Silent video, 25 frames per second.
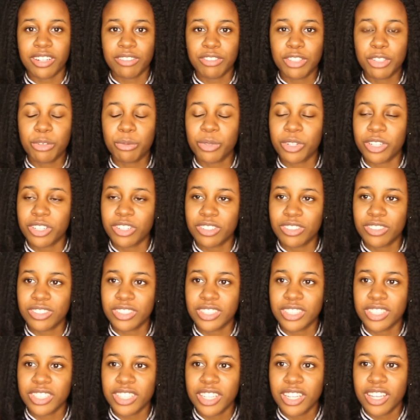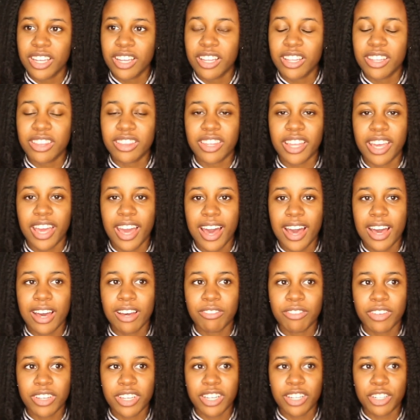of the world. They
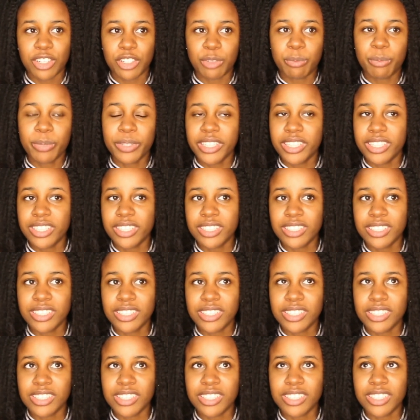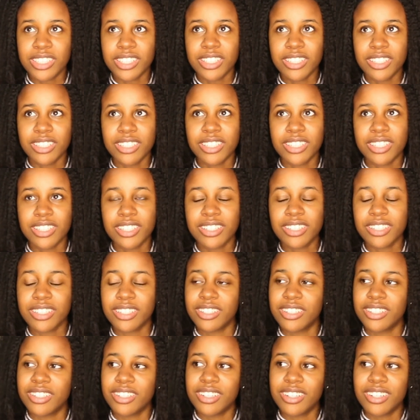have inner peace.
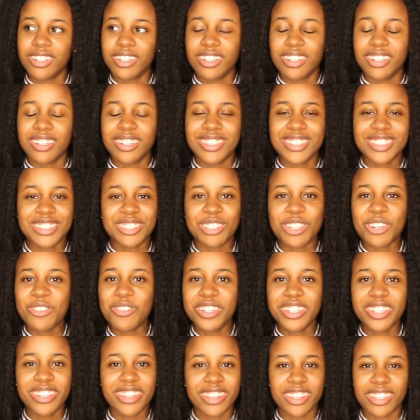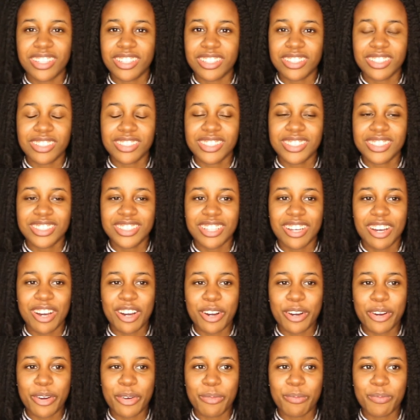So many things.
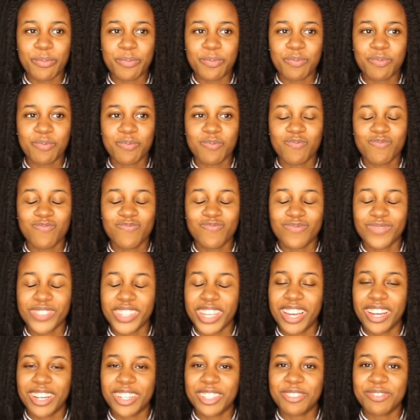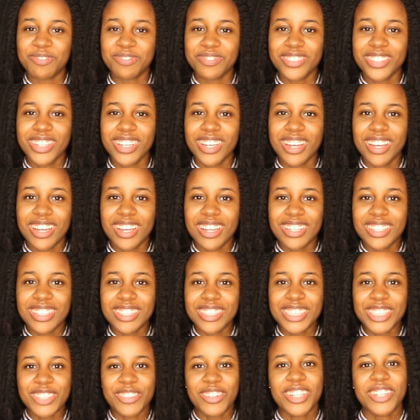Yeah.
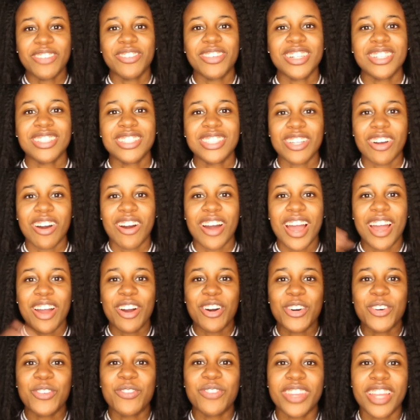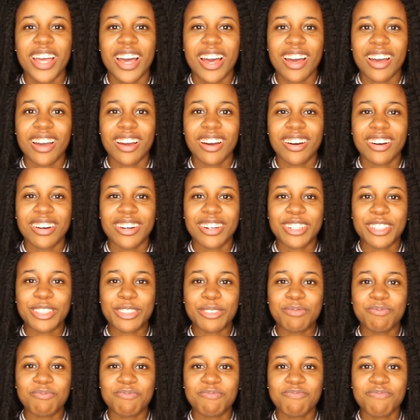So anyway, so I hope that
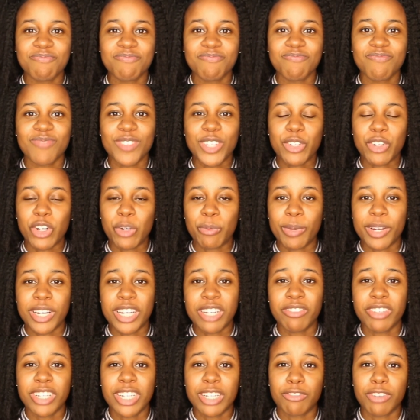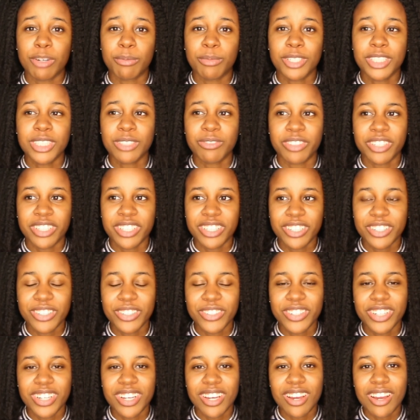you all benefited from this
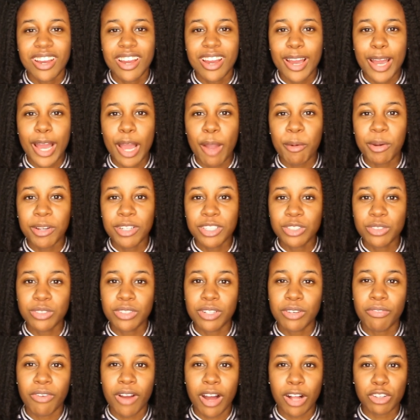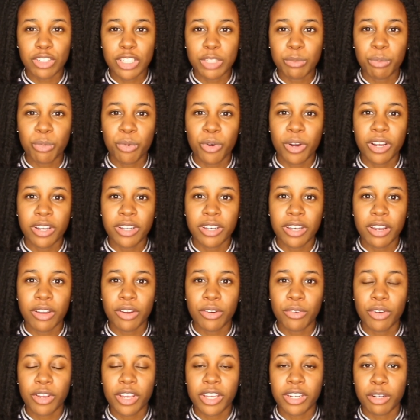video. I'm going to do a follow-up one
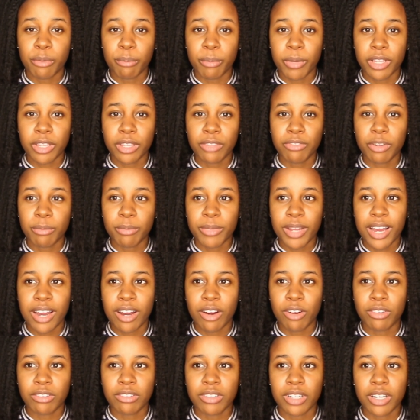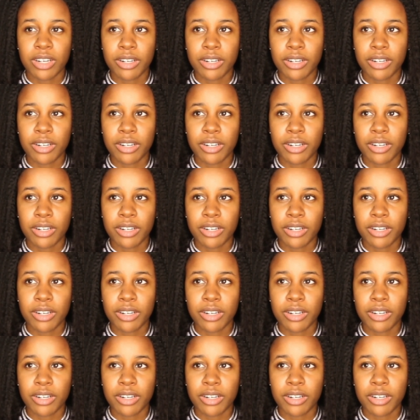in a month from now,